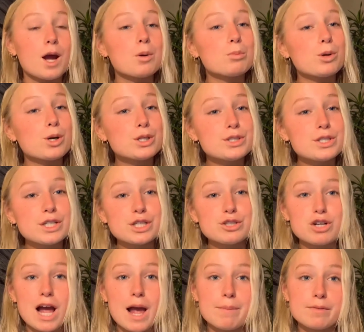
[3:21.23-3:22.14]
immersed in a
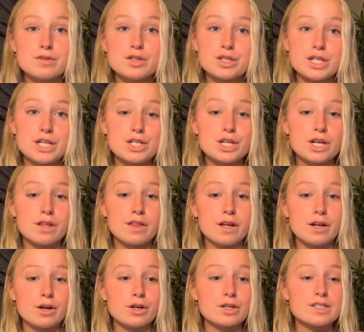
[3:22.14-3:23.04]
tribe of strategic
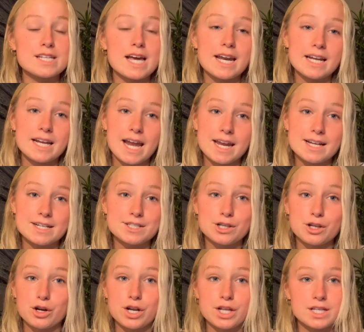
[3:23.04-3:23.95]
thinkers dedicated
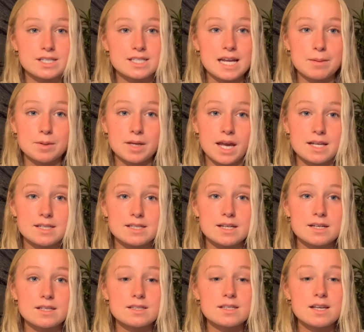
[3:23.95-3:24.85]
to learning the same
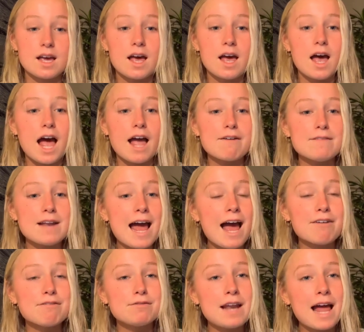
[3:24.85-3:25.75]
cases. I
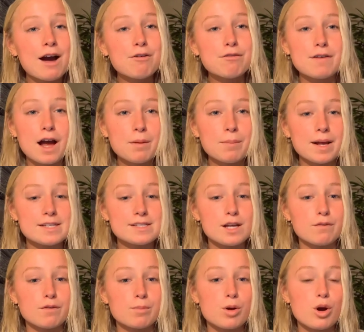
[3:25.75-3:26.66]
have now found
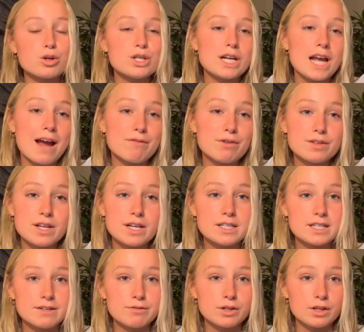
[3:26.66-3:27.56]
myself approaching
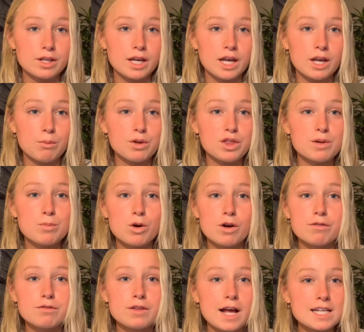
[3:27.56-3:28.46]
everything differently with a
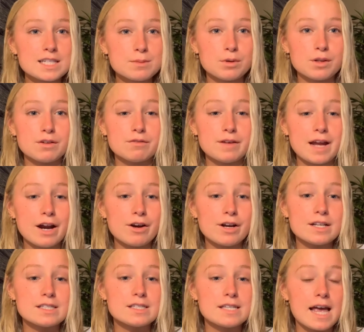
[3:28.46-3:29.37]
more flexible and
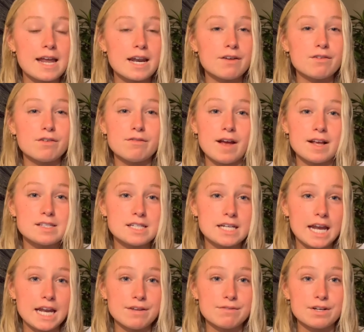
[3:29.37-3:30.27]
varied set of
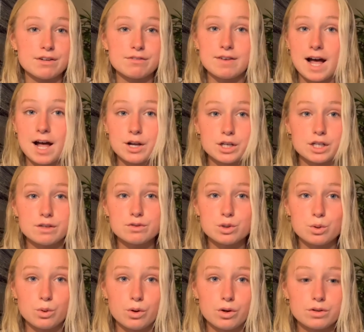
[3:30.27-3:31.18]
investigative and evaluative
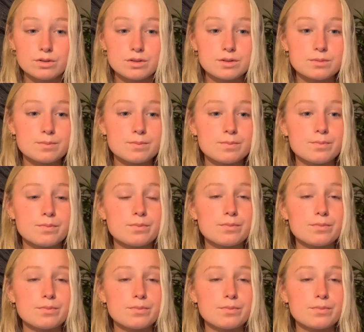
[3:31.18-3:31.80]
tools.